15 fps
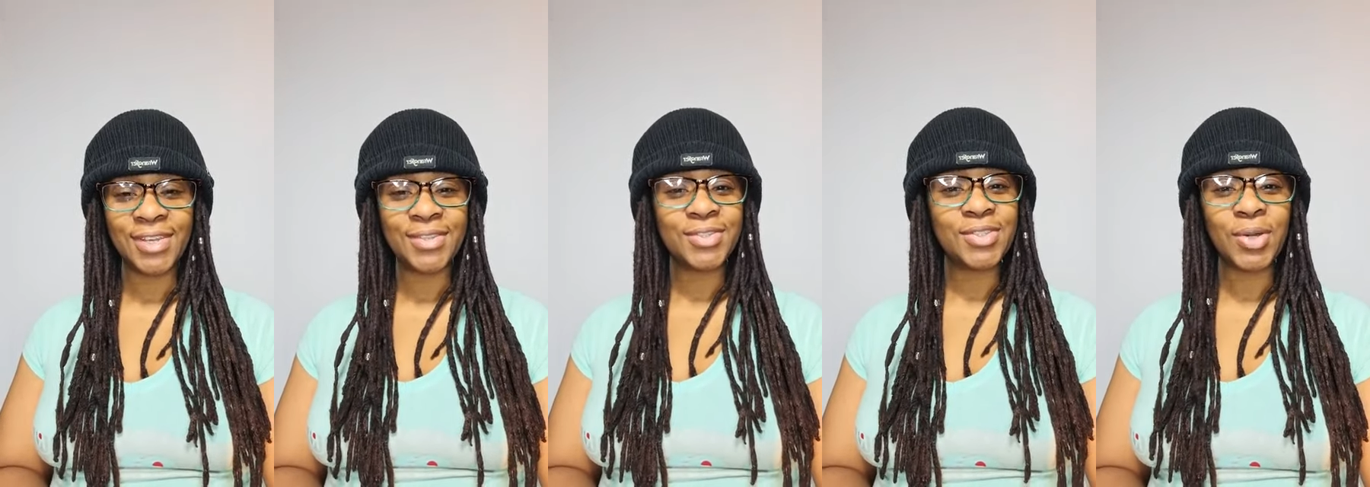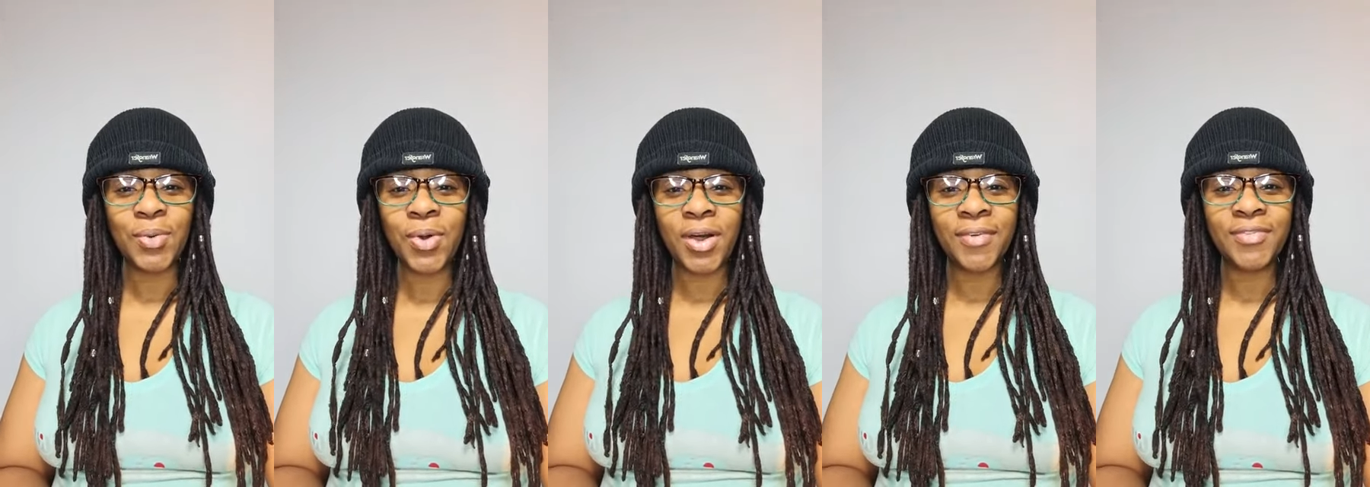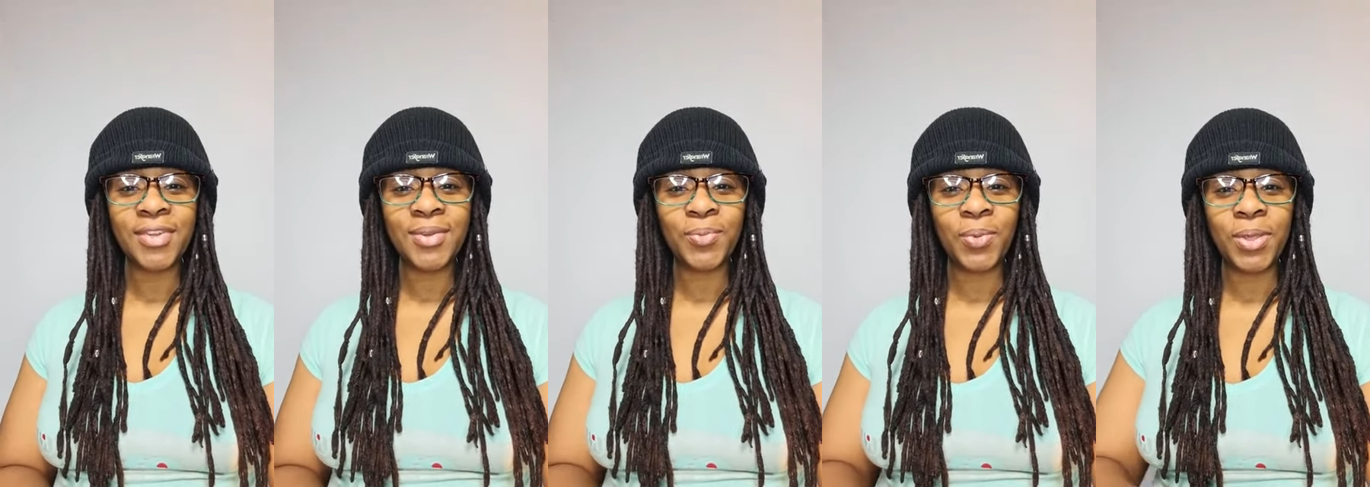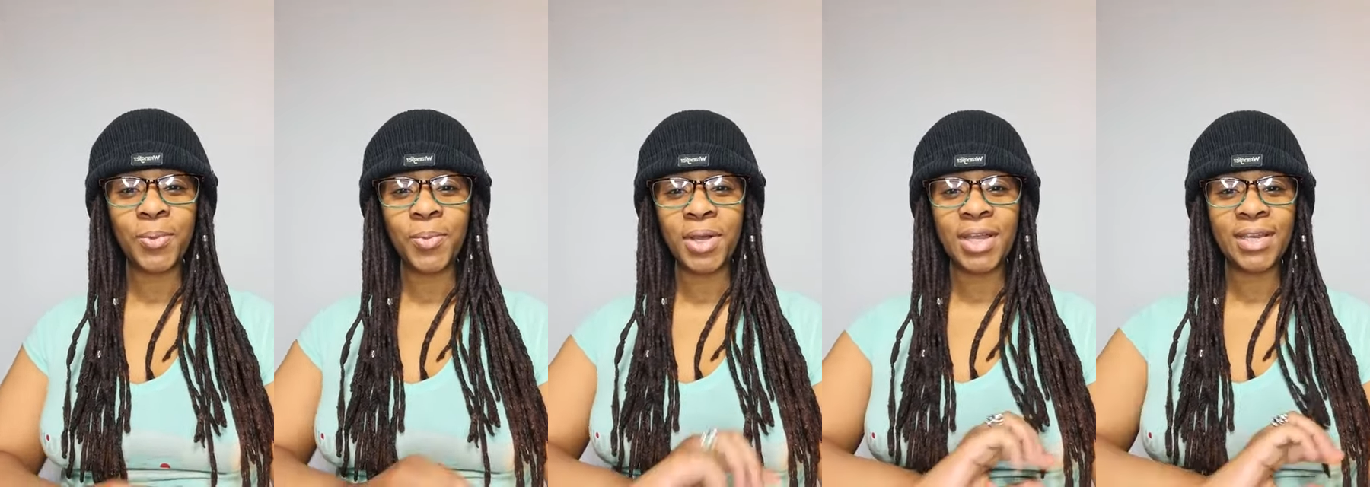So often we
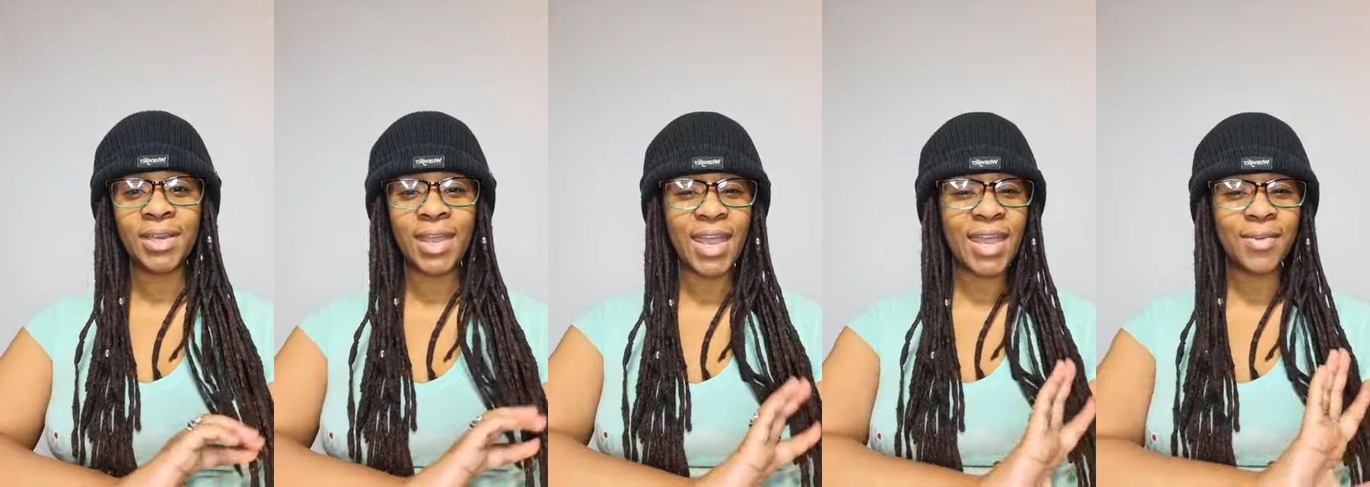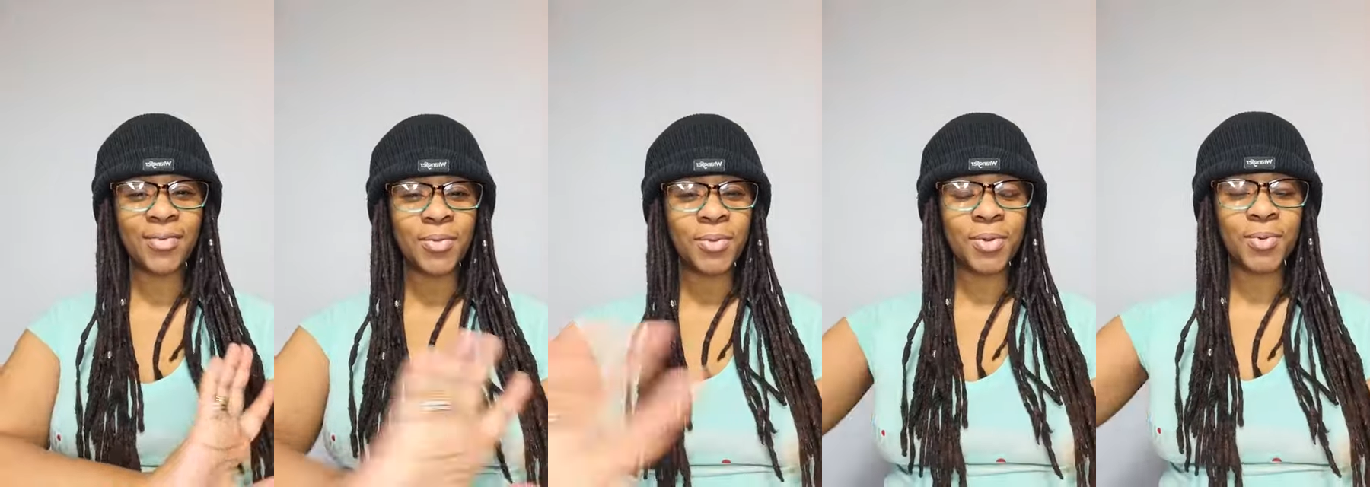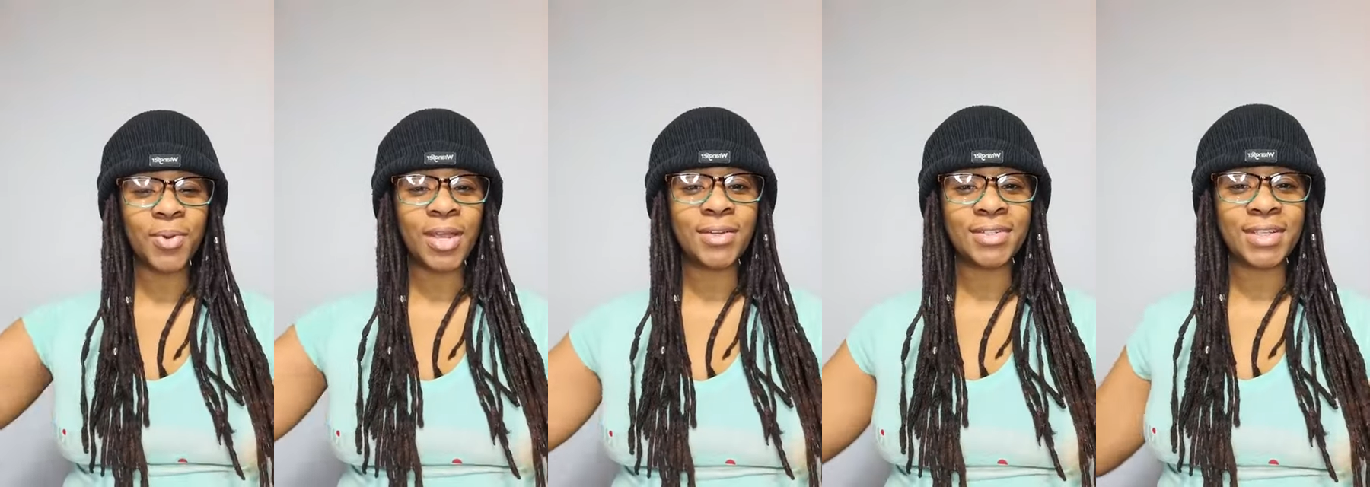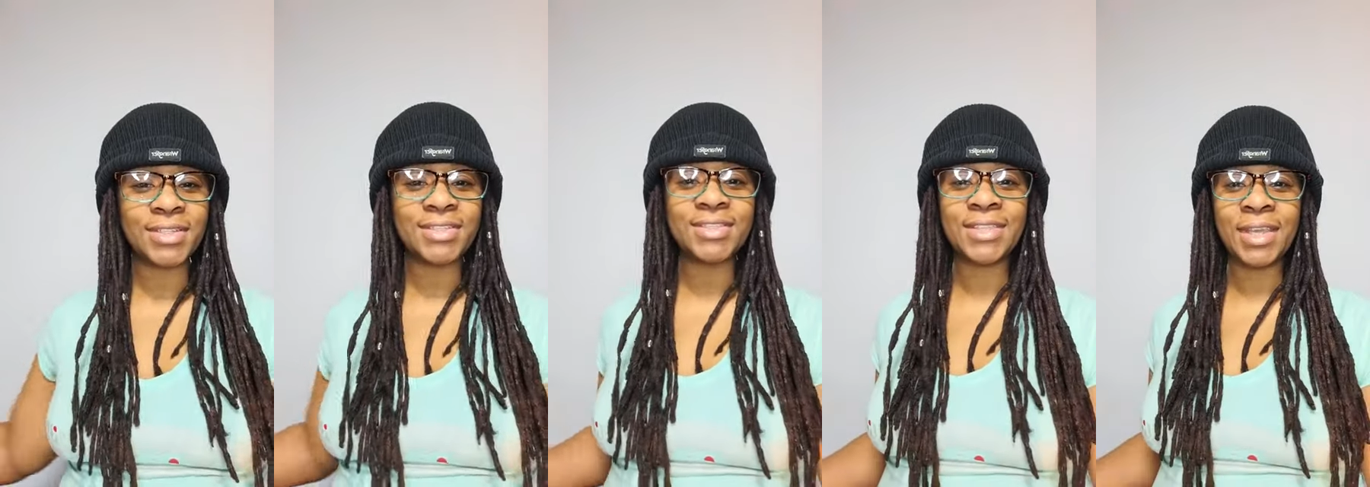want everyone around
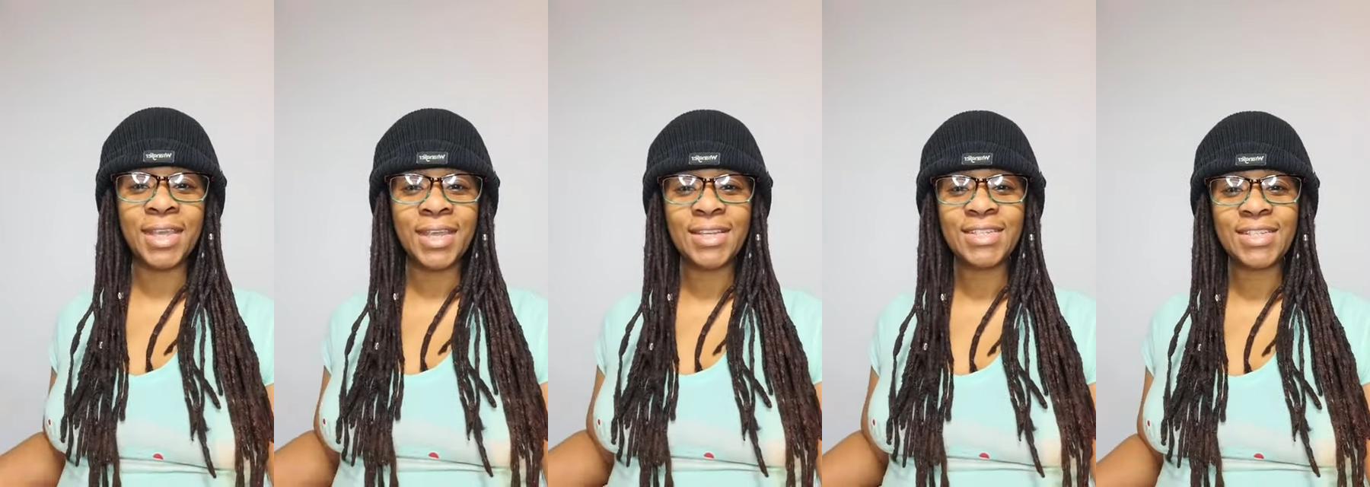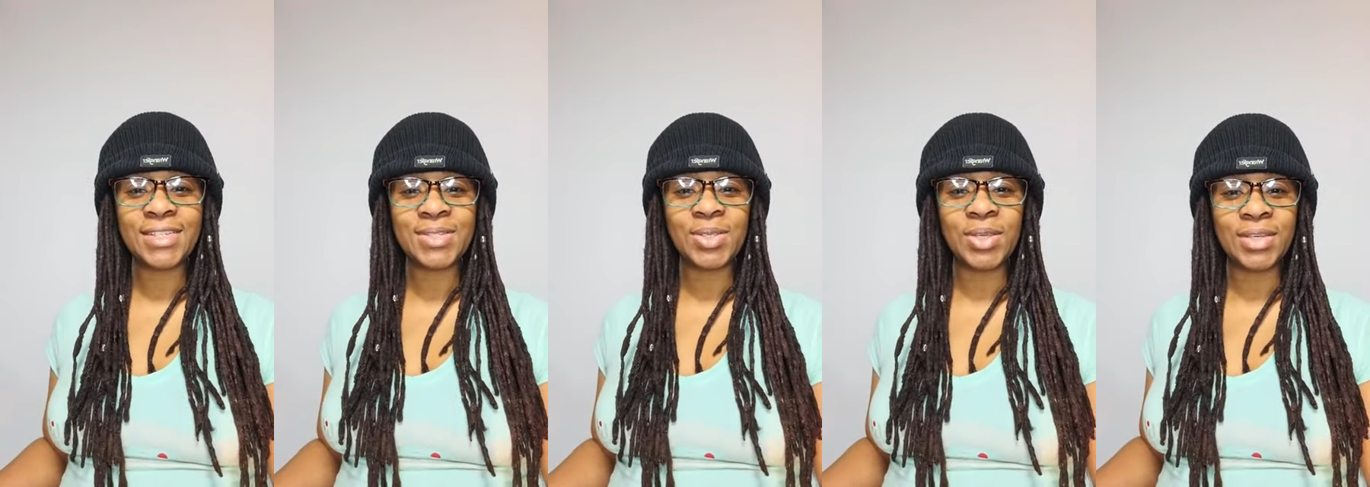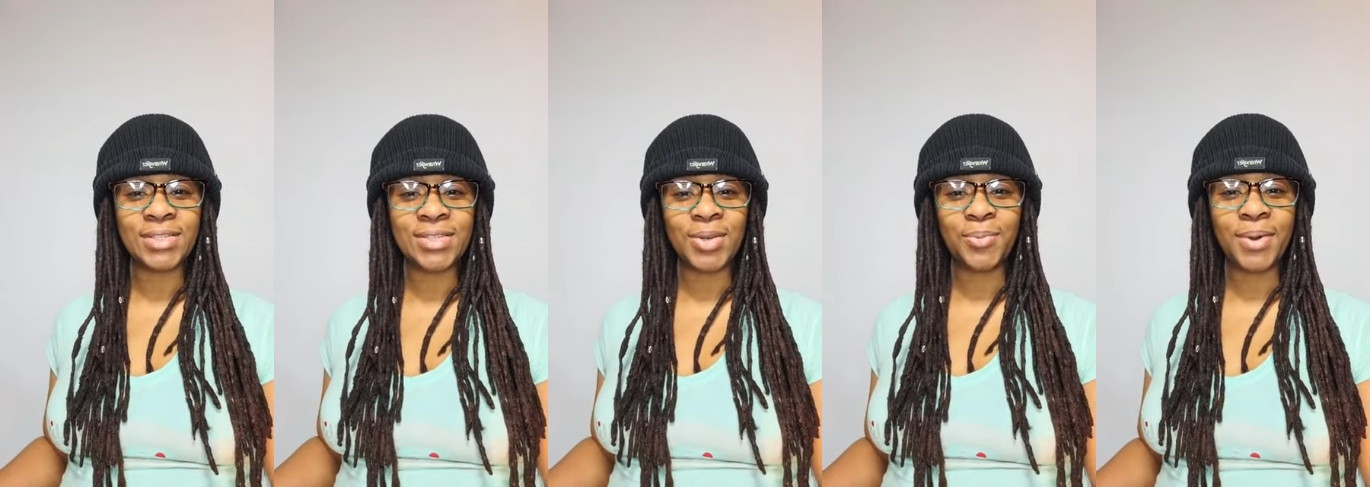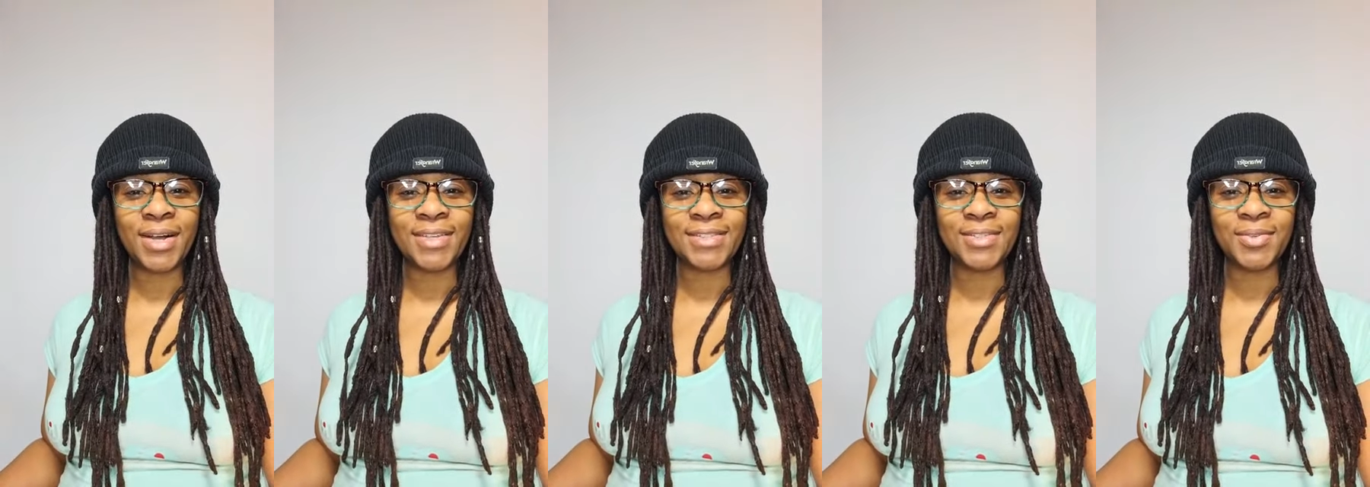us to see us in a
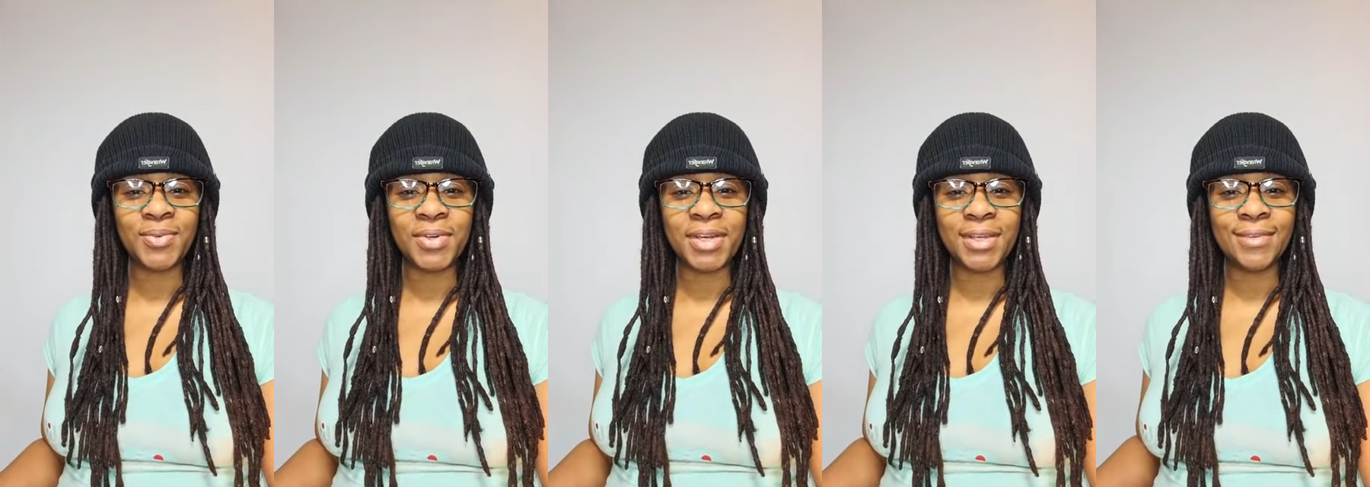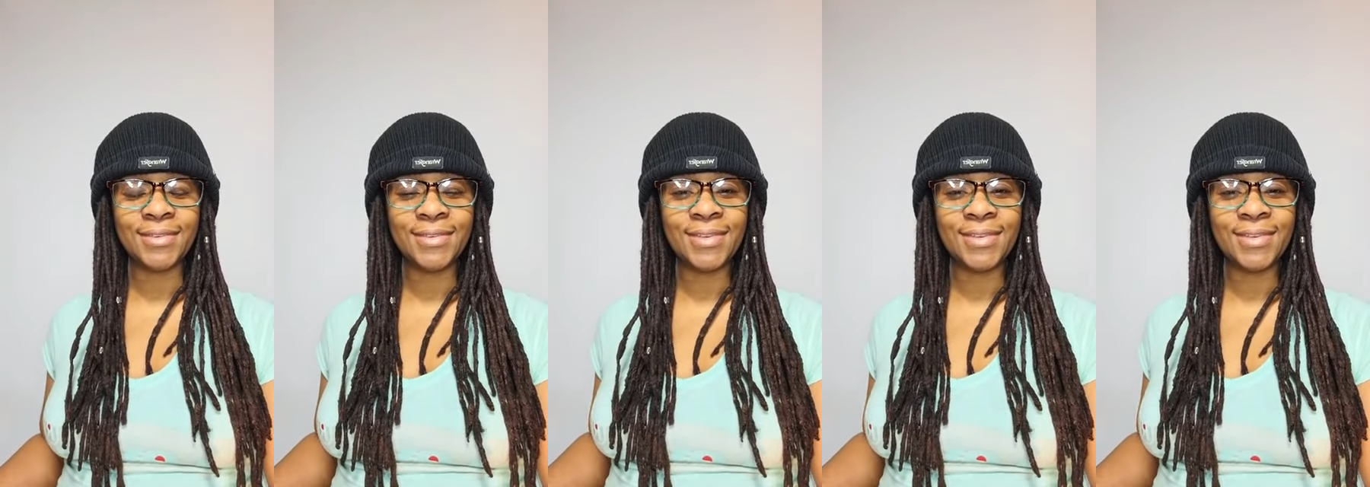positive way,